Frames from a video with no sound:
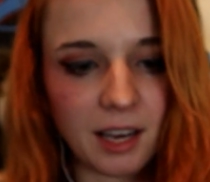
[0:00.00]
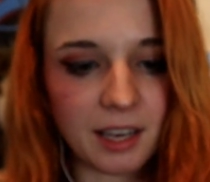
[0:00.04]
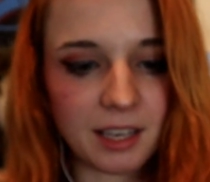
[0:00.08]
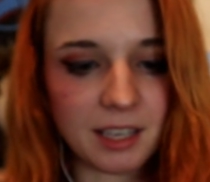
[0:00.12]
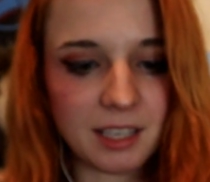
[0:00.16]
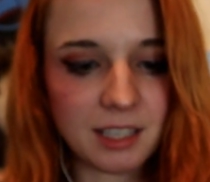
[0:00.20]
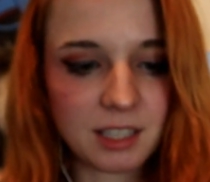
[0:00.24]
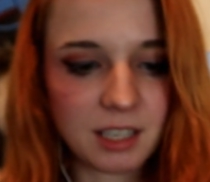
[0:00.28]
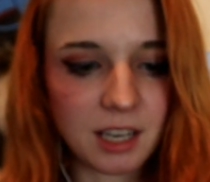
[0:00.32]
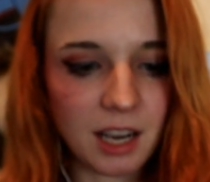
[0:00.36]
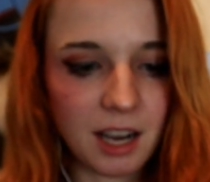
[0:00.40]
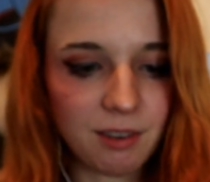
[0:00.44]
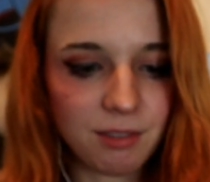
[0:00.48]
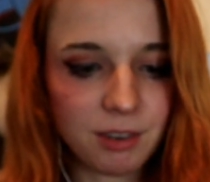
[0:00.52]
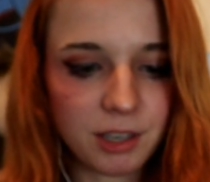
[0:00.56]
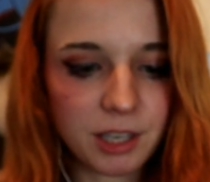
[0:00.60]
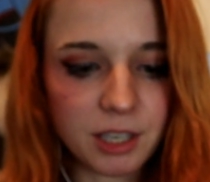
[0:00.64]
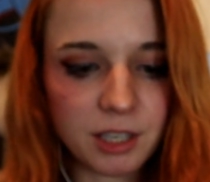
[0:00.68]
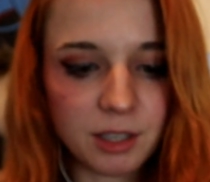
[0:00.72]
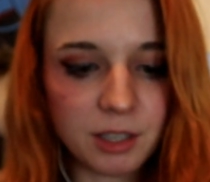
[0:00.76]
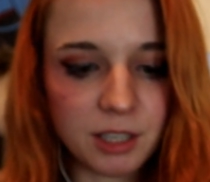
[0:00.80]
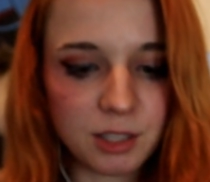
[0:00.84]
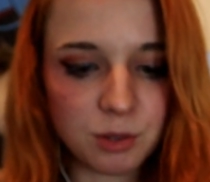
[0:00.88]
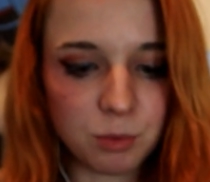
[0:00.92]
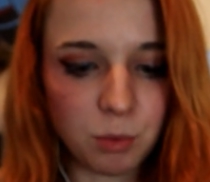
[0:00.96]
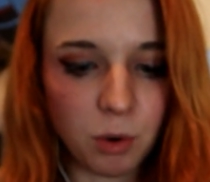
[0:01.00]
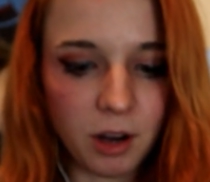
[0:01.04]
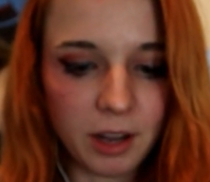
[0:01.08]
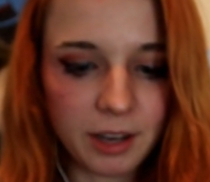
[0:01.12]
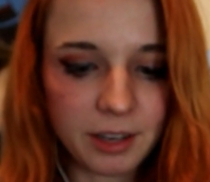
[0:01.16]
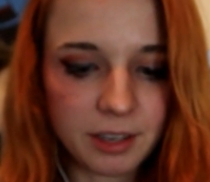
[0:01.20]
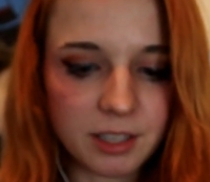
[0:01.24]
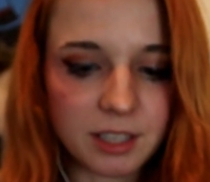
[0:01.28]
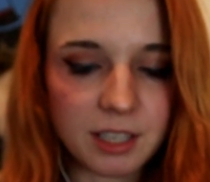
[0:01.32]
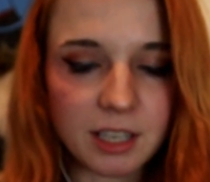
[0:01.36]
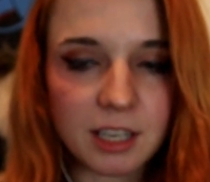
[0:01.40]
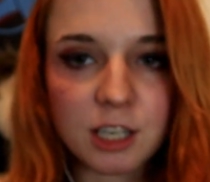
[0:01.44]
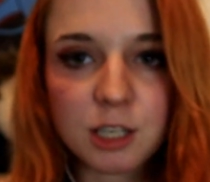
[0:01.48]
He's covered in his
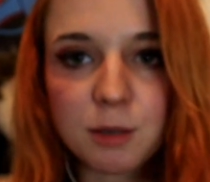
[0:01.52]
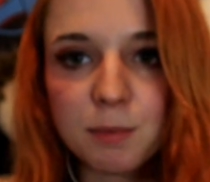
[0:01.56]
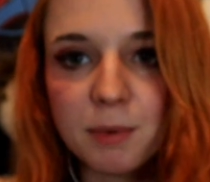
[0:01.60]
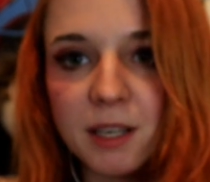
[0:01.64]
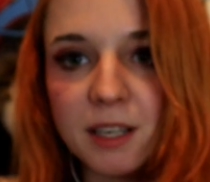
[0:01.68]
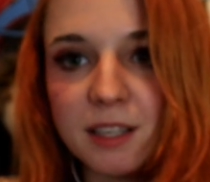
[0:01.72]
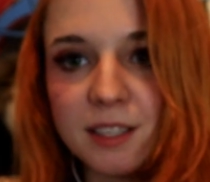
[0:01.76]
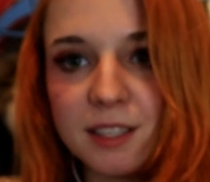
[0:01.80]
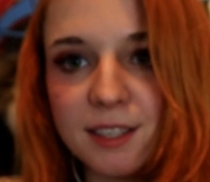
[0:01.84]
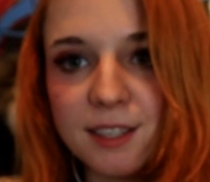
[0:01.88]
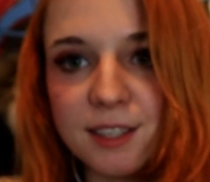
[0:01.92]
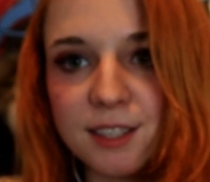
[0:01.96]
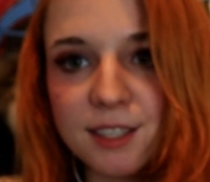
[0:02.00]
water dish because he